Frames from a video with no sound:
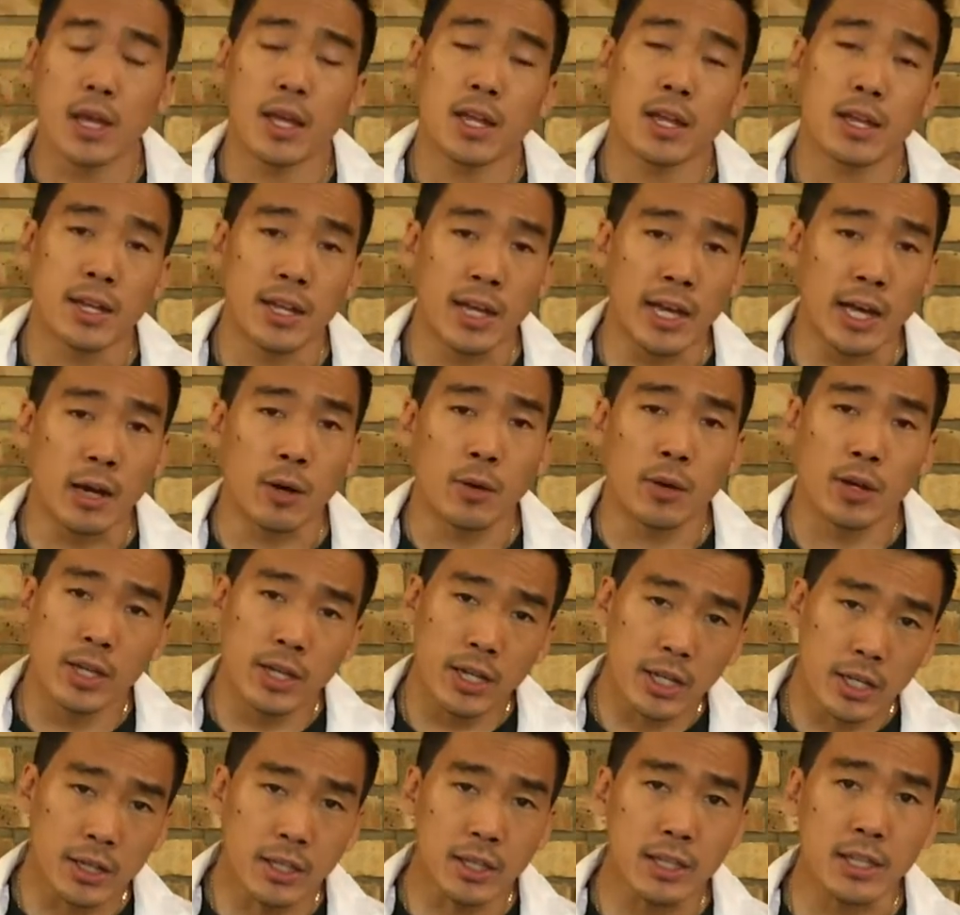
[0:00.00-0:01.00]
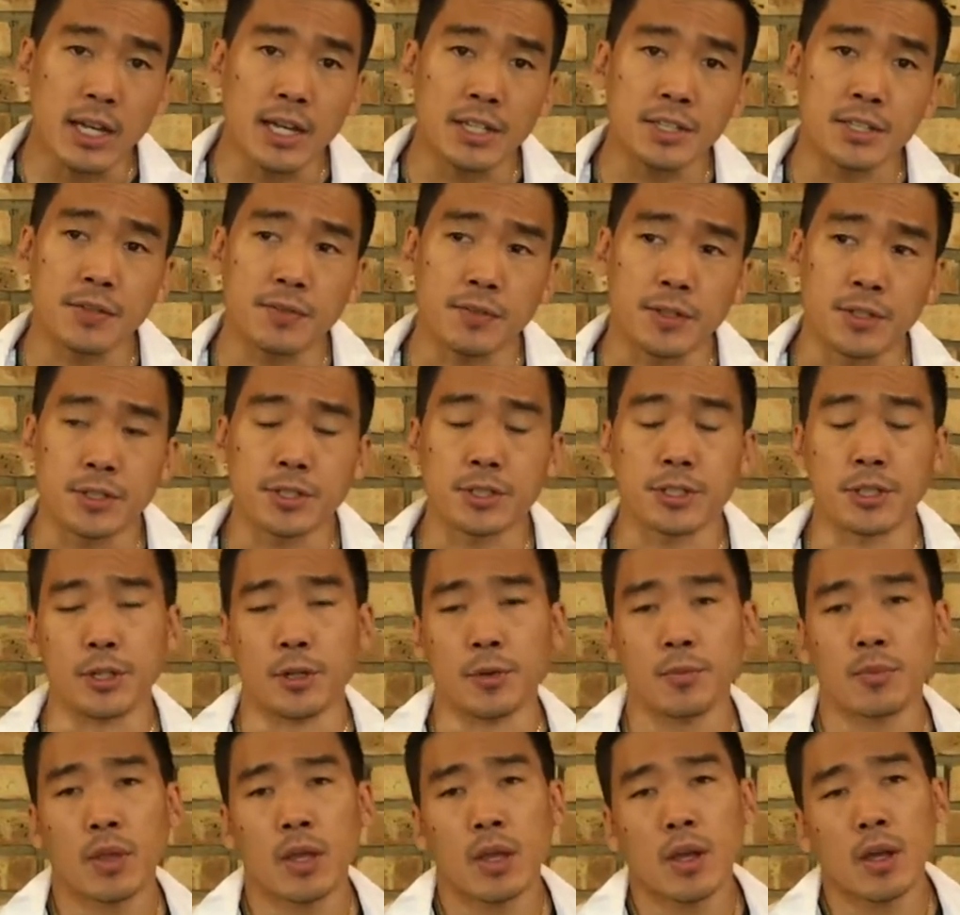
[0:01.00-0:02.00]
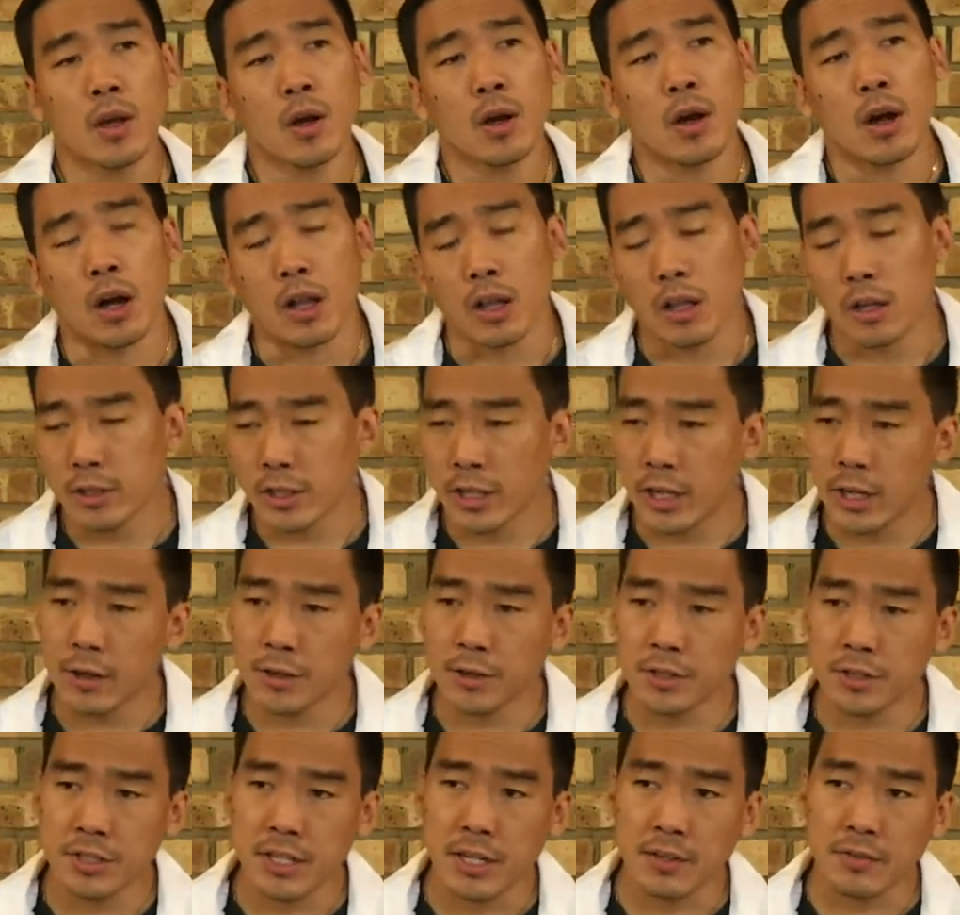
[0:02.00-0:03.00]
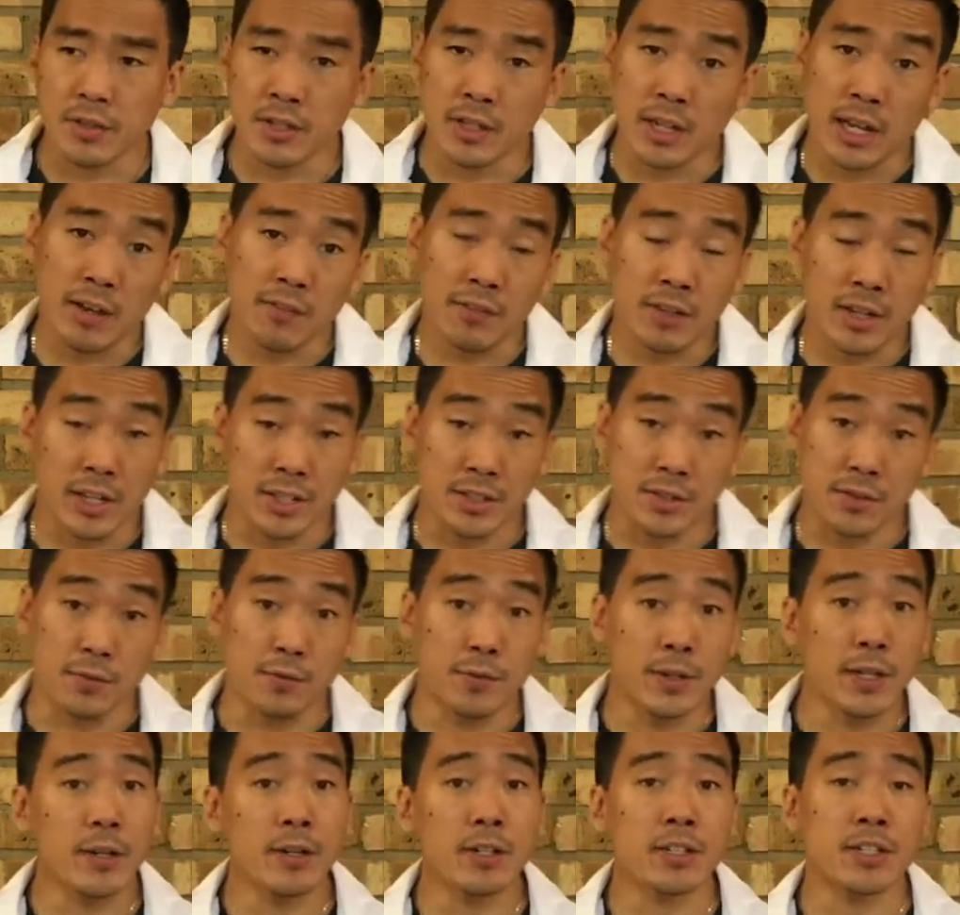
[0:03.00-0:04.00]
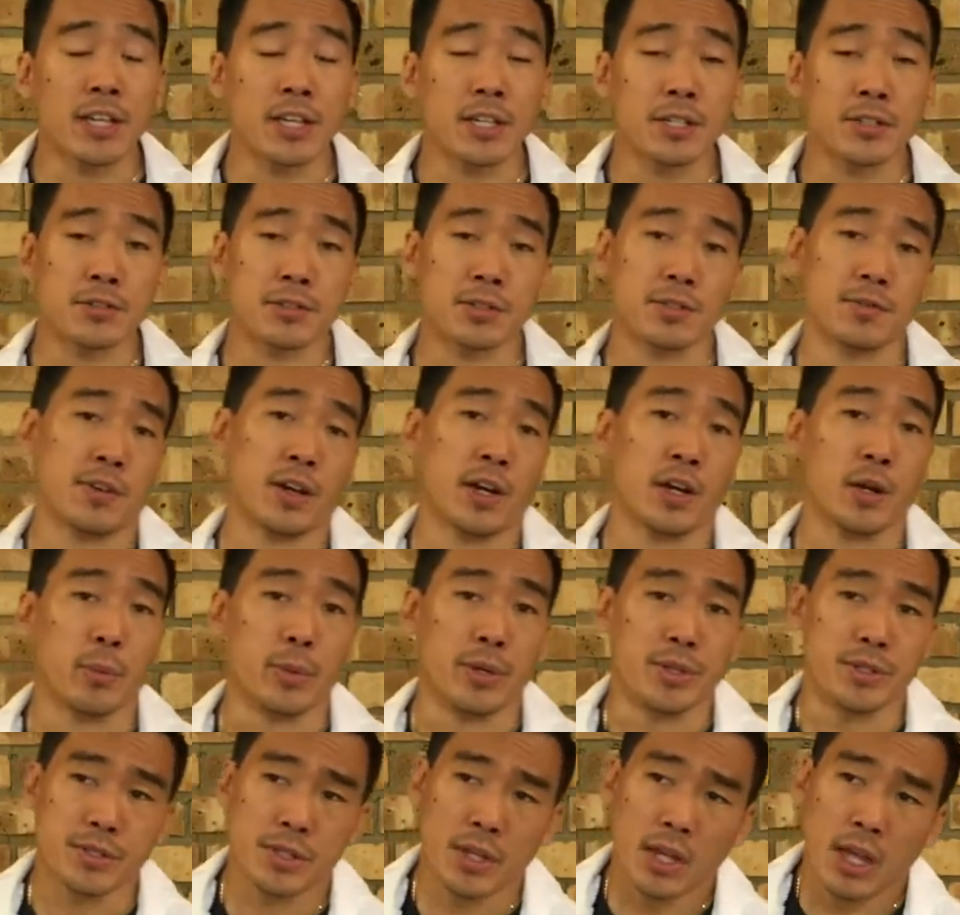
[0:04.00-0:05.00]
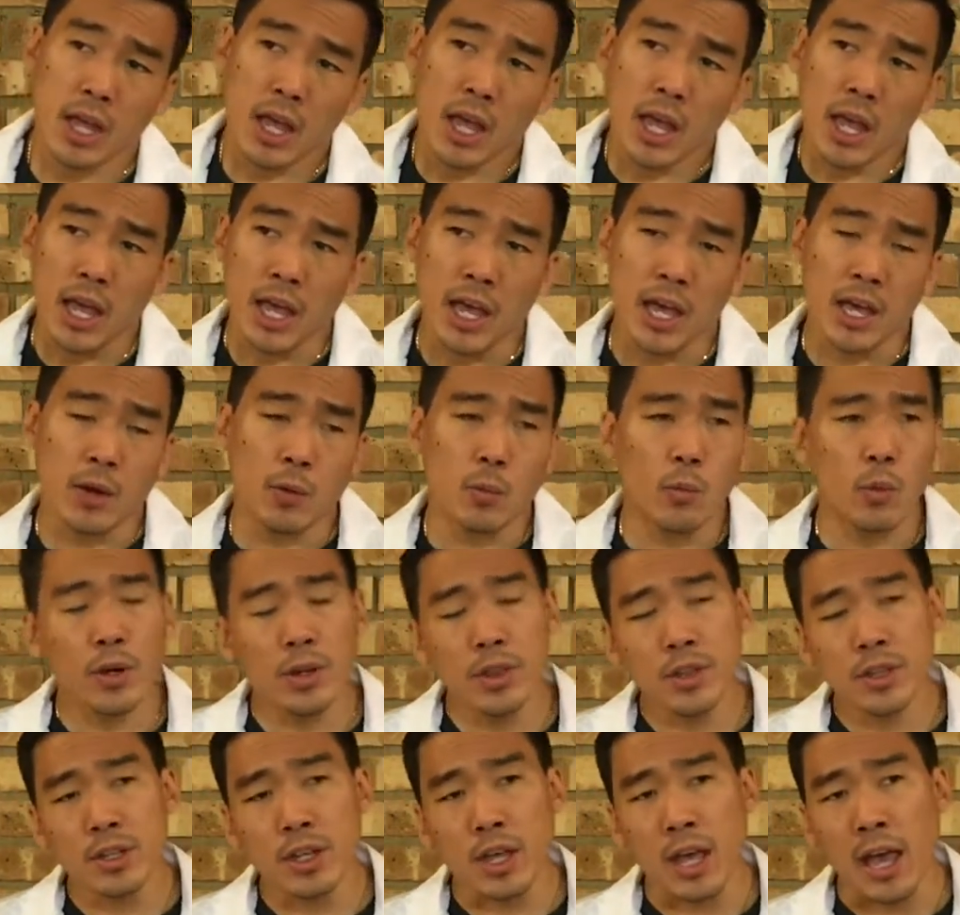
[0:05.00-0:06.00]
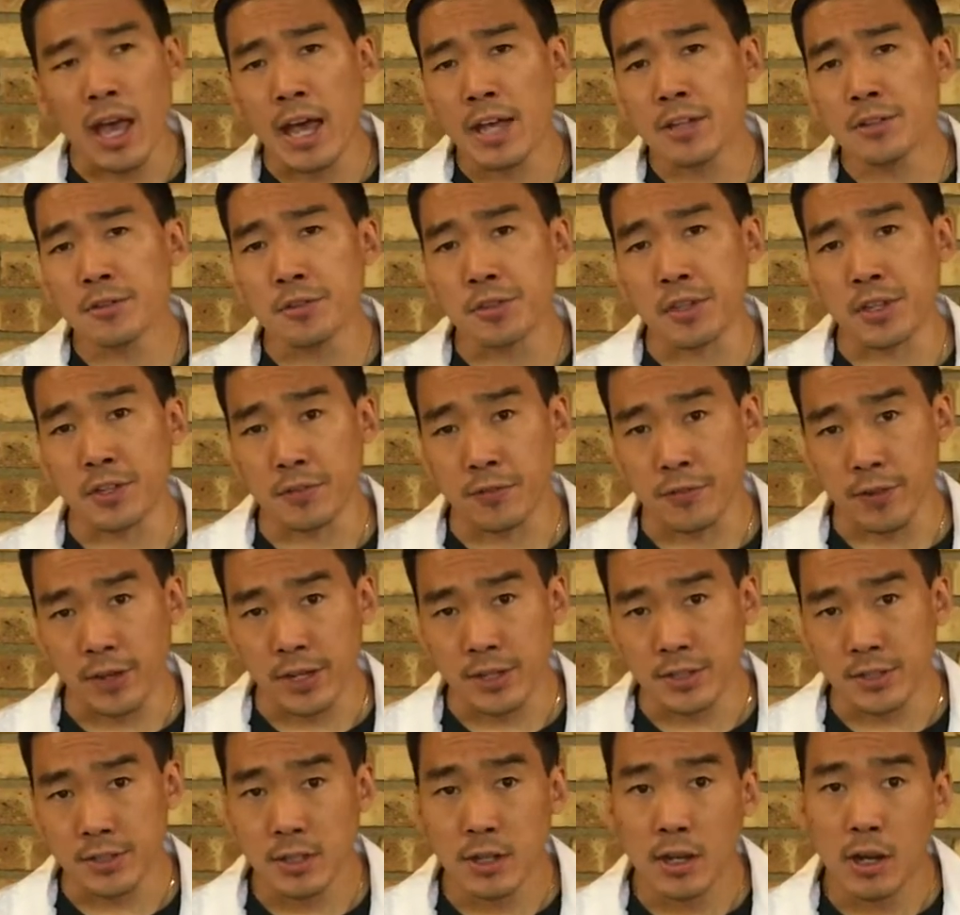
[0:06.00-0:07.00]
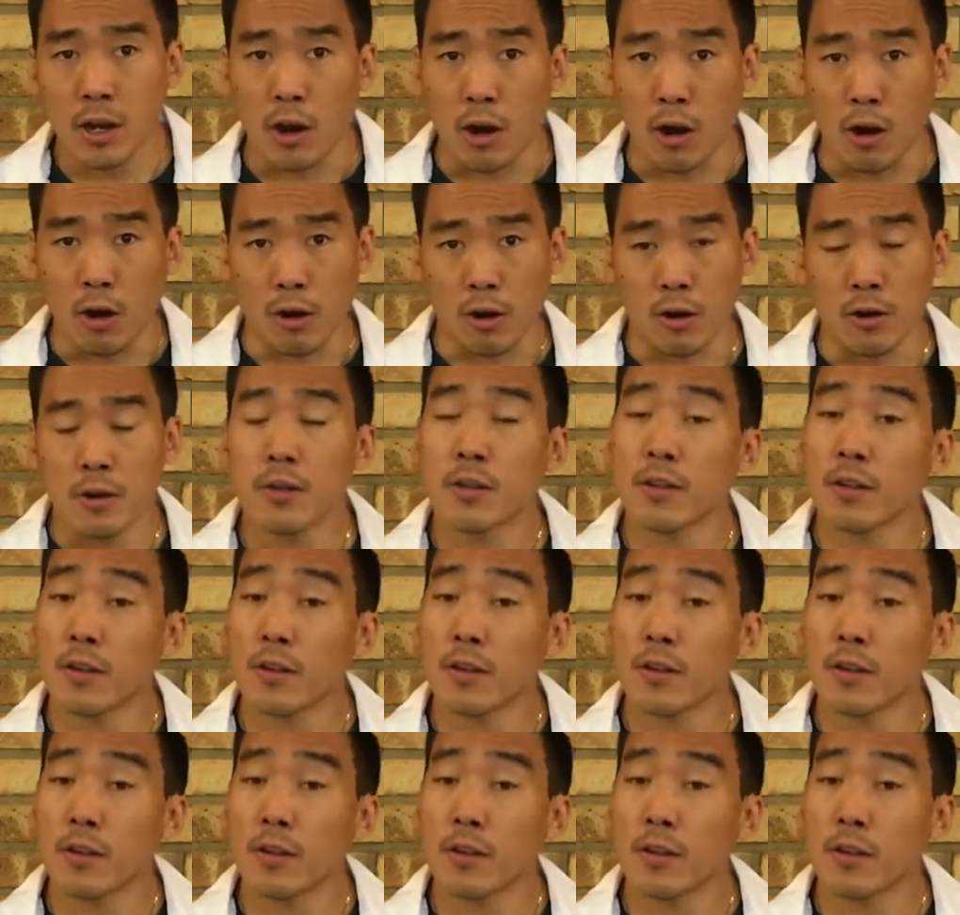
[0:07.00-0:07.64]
Now, in The Last of Us 2, our characters have to navigate some very dangerous environments, and one of the hazards they face are